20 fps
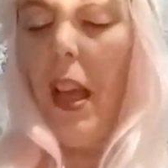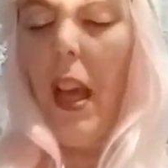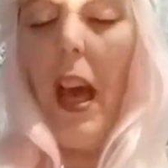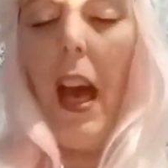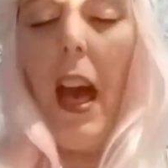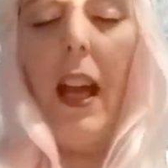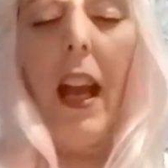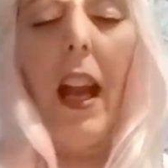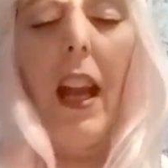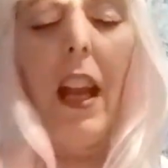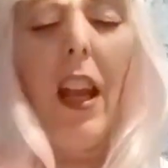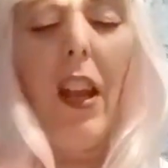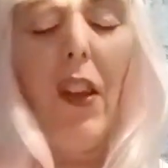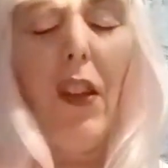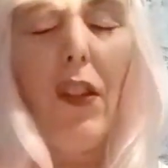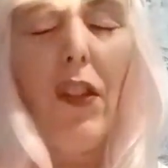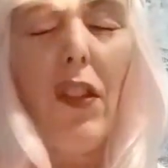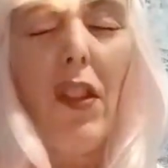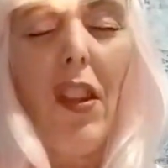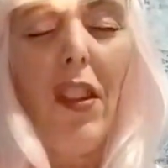I gotta get
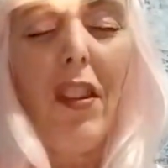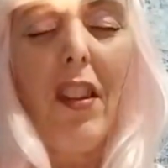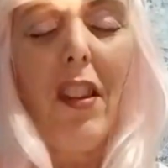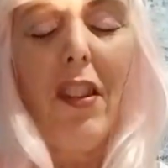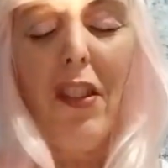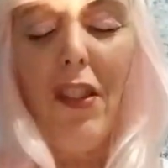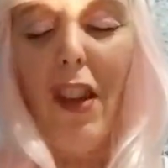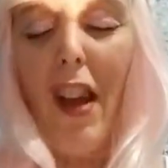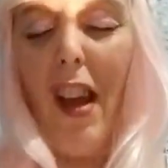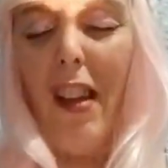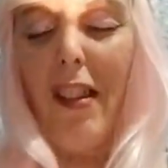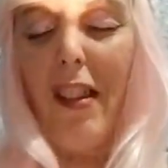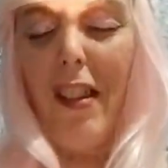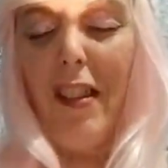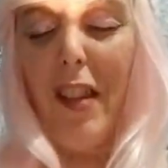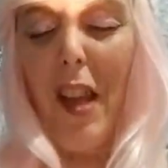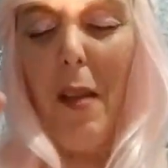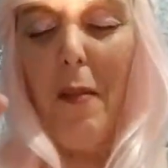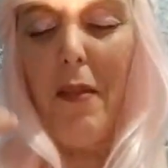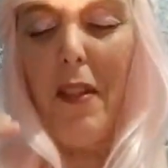used to this because you guys'
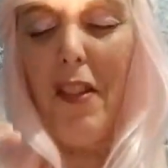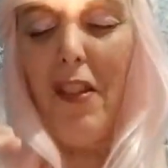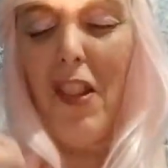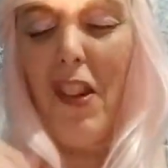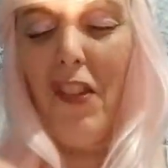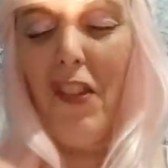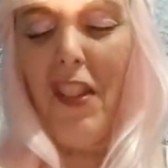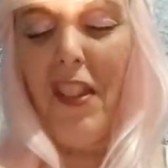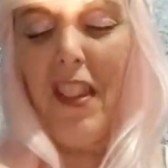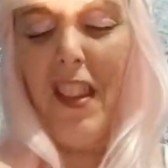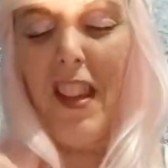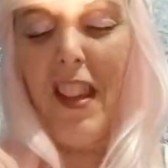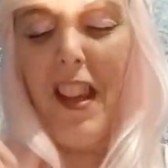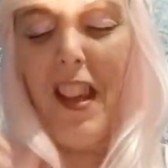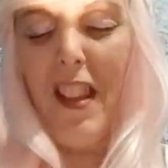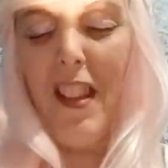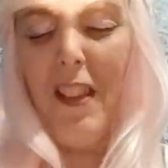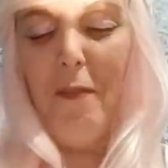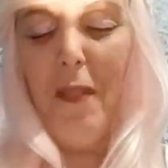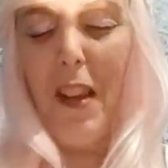names are different than
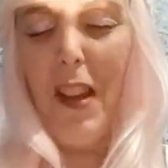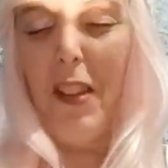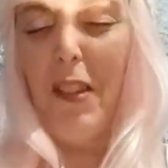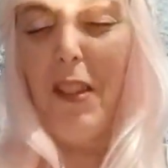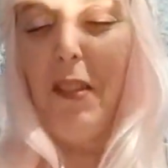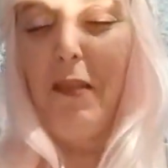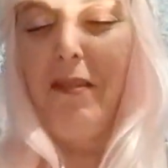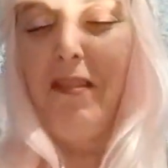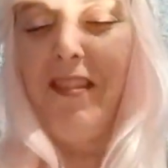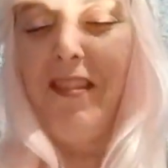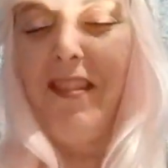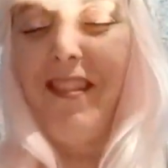on my group.